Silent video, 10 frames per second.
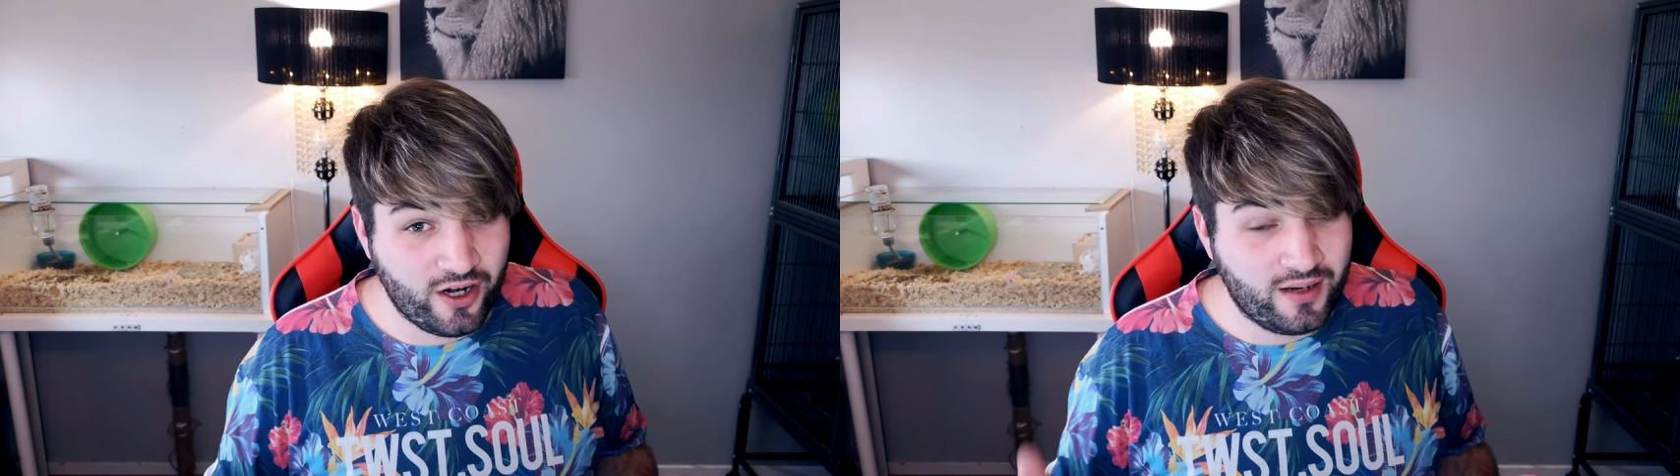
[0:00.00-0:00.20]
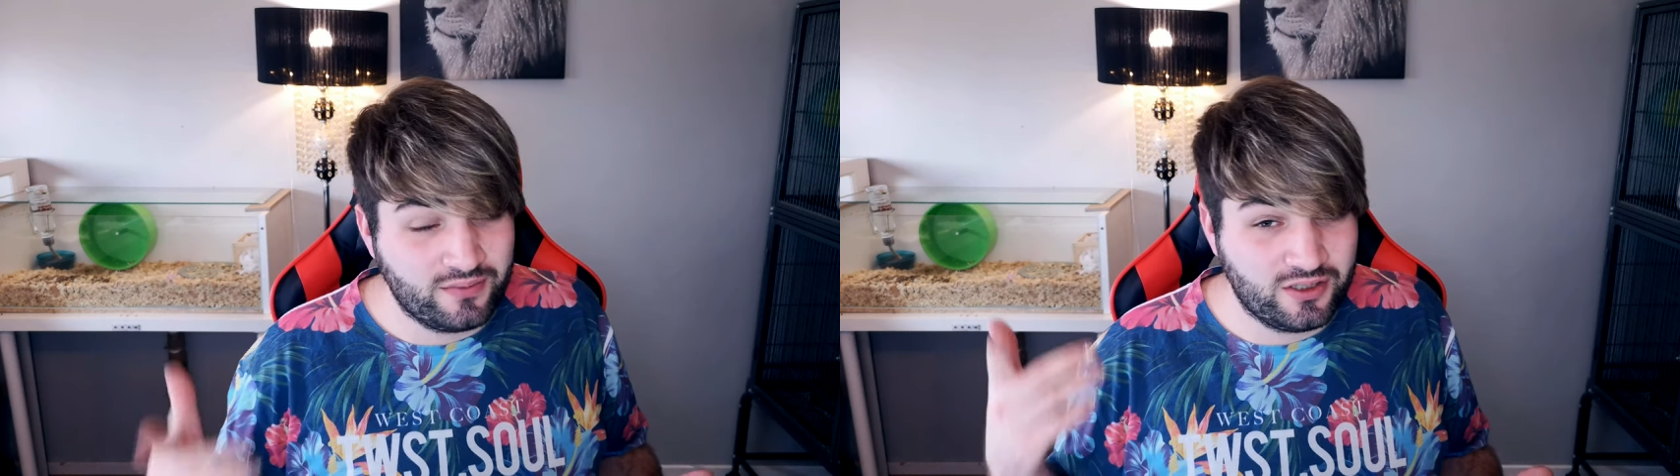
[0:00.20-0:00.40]

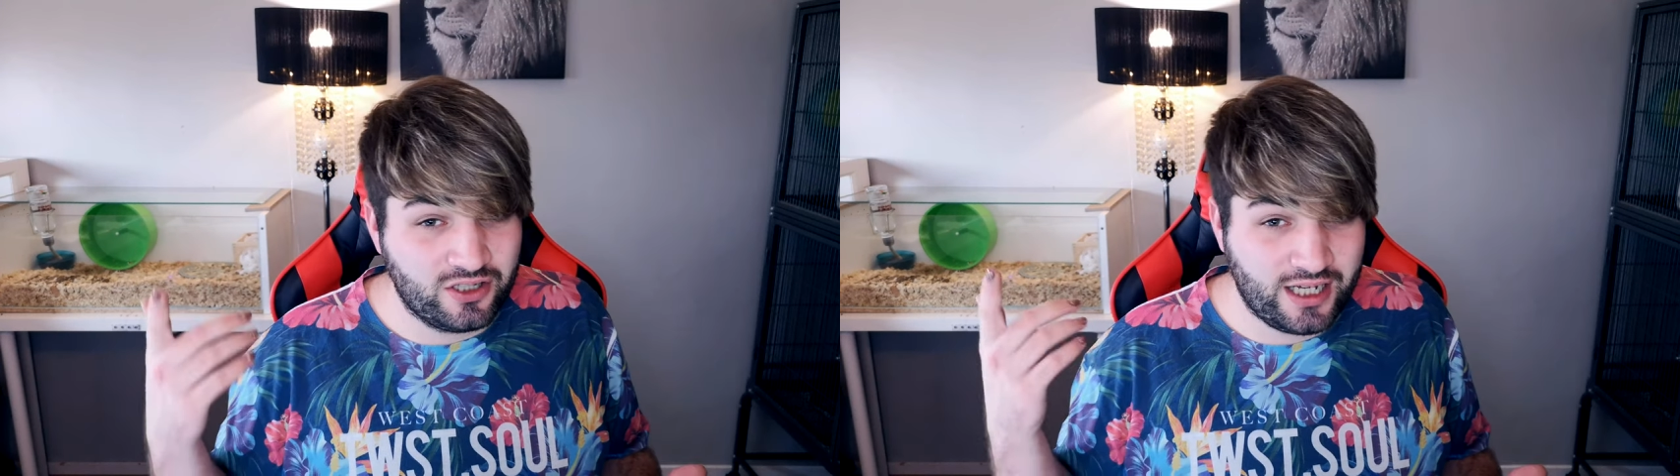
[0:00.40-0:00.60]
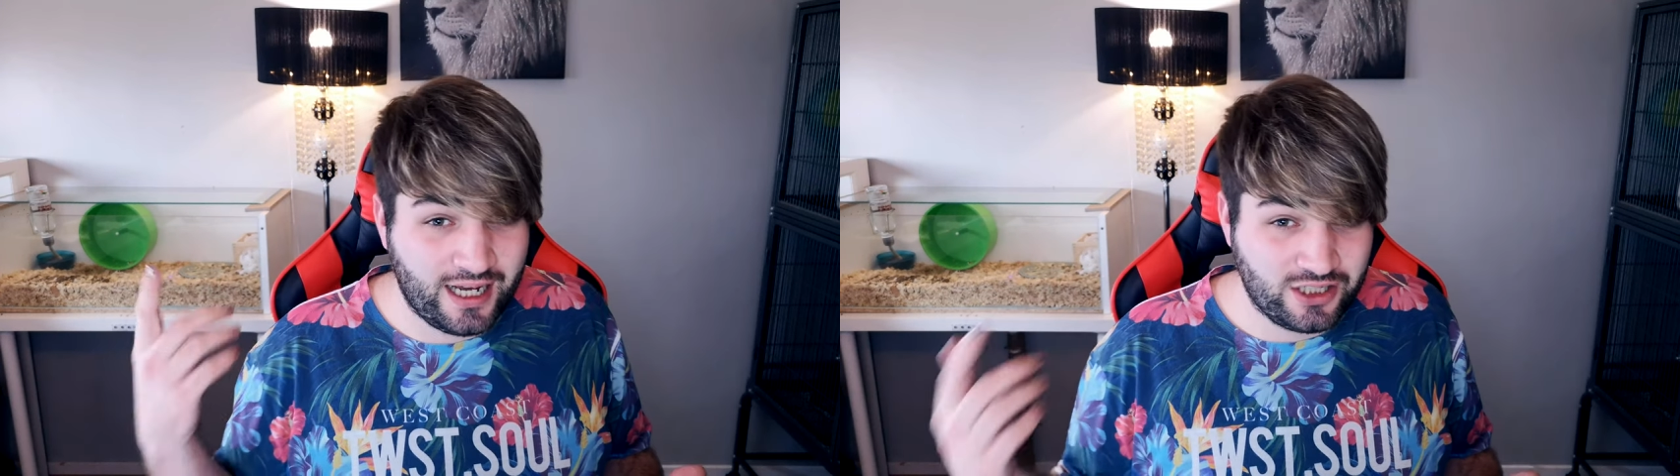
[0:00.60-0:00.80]
hamster
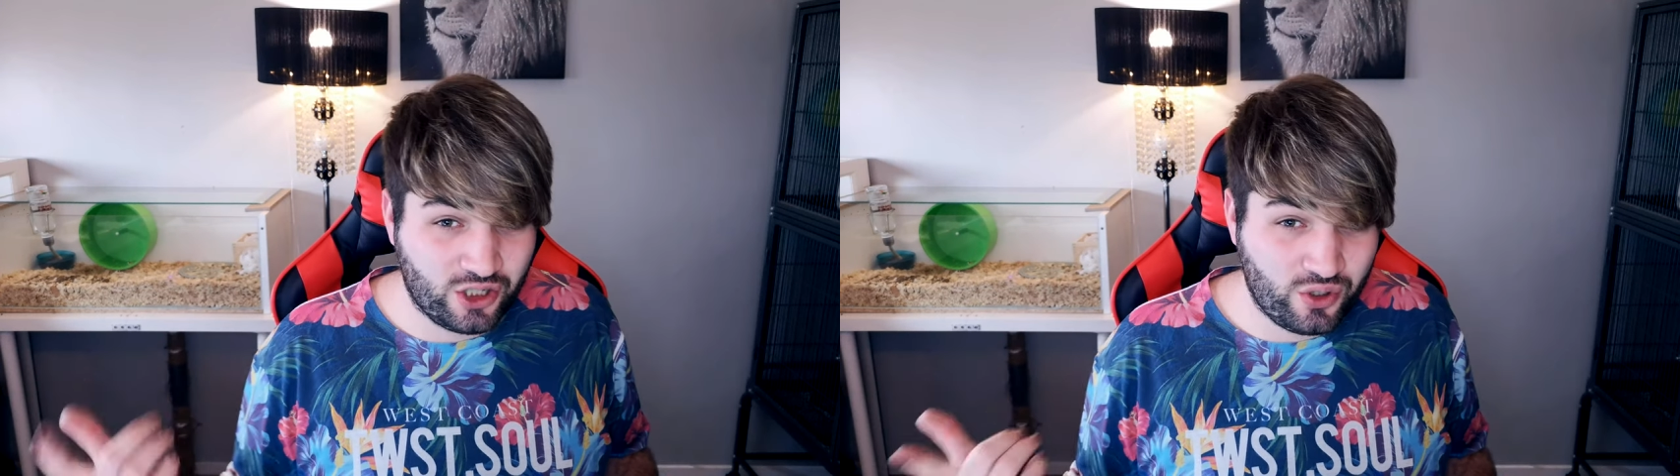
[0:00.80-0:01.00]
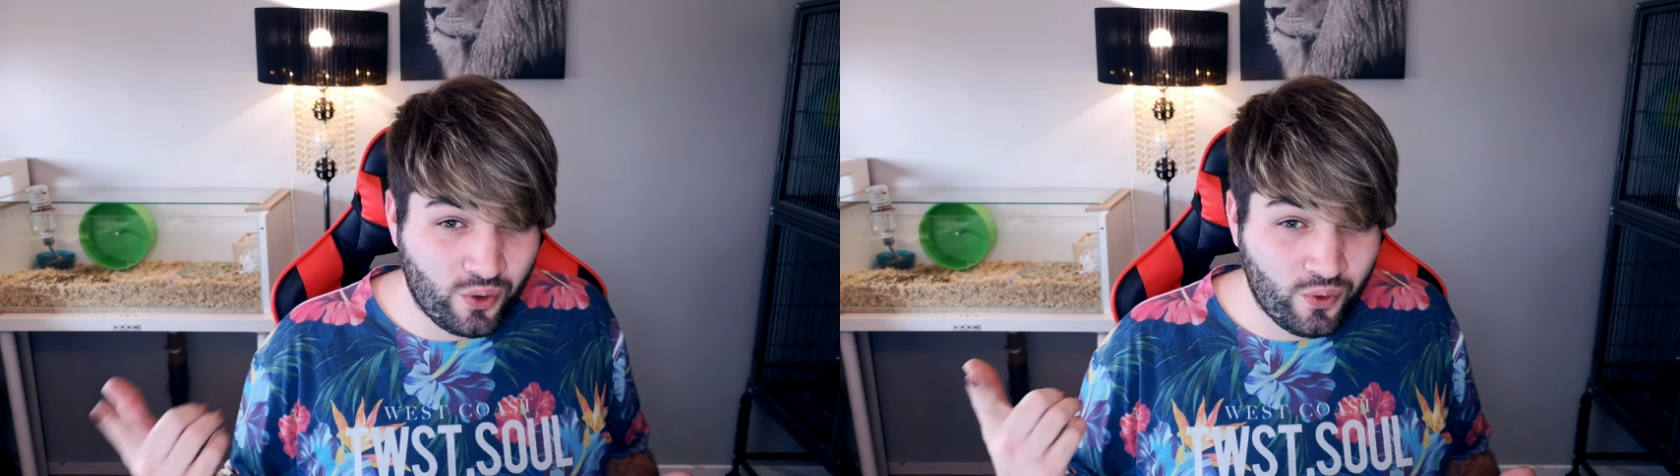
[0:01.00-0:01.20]
to catch
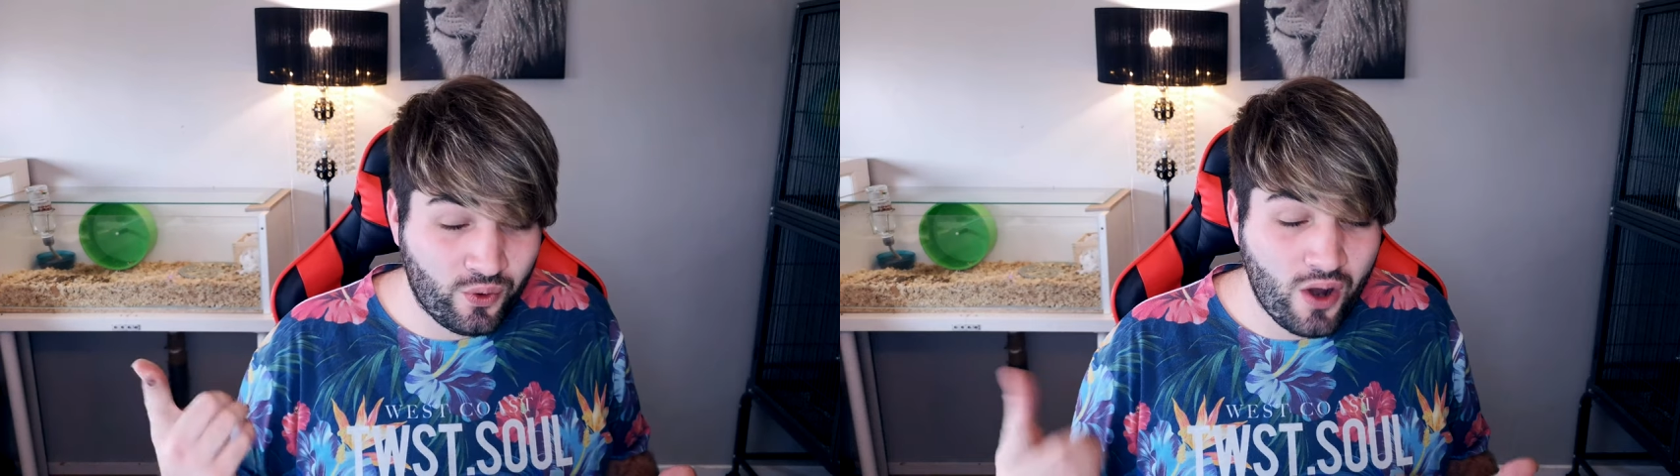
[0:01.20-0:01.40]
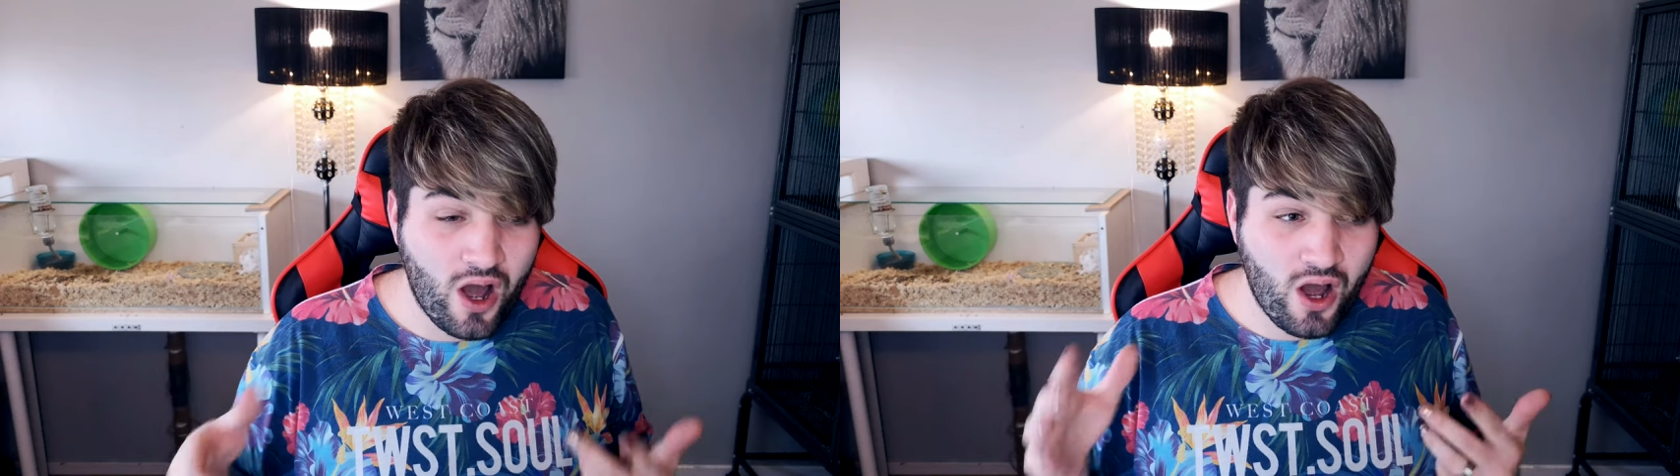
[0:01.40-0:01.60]
a toe,